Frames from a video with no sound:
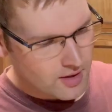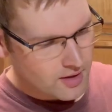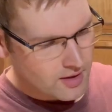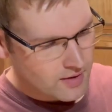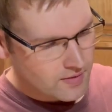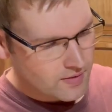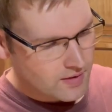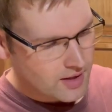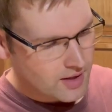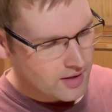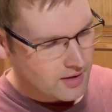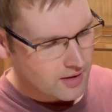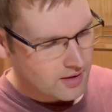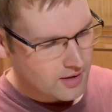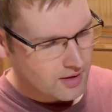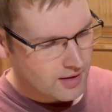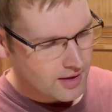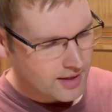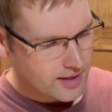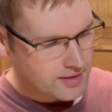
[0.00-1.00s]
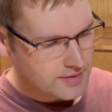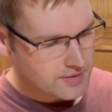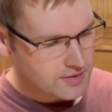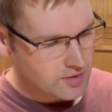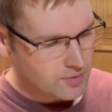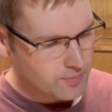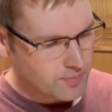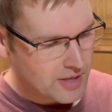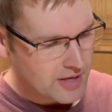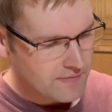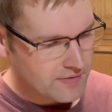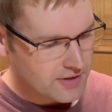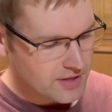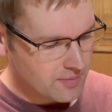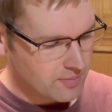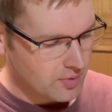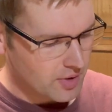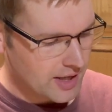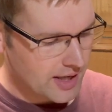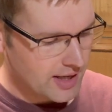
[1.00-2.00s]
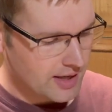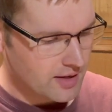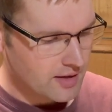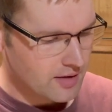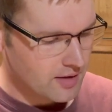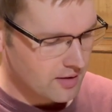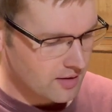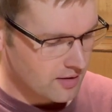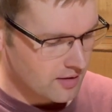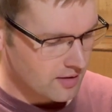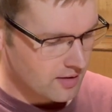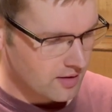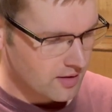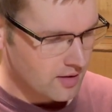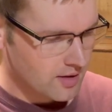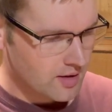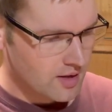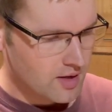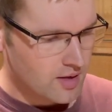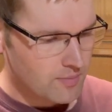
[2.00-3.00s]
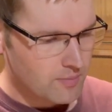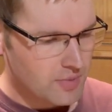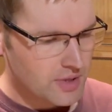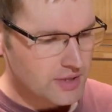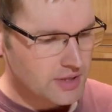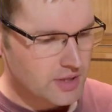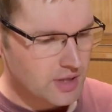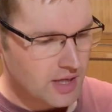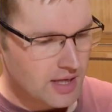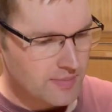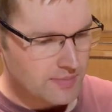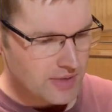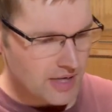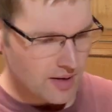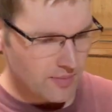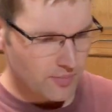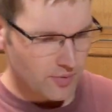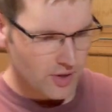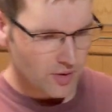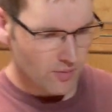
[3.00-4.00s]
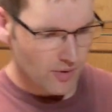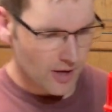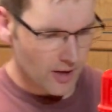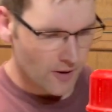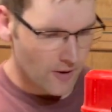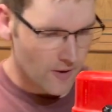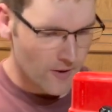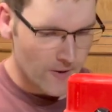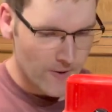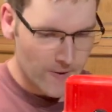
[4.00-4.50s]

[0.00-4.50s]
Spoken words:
And then I can still pivot the blade, but it's clamped down pretty well.